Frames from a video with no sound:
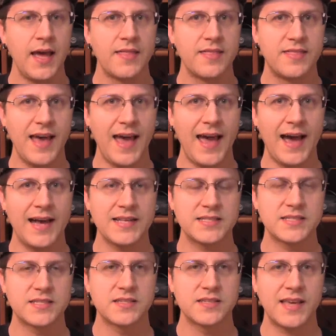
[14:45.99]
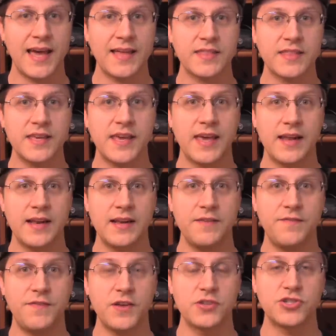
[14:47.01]
that Kathleen
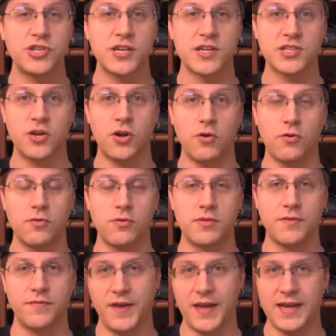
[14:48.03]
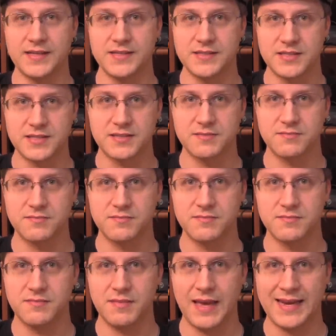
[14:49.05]
Kennedy feels she doesn't owe the fans
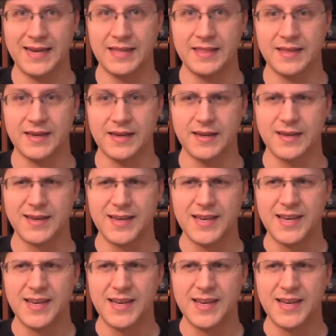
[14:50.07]
anything,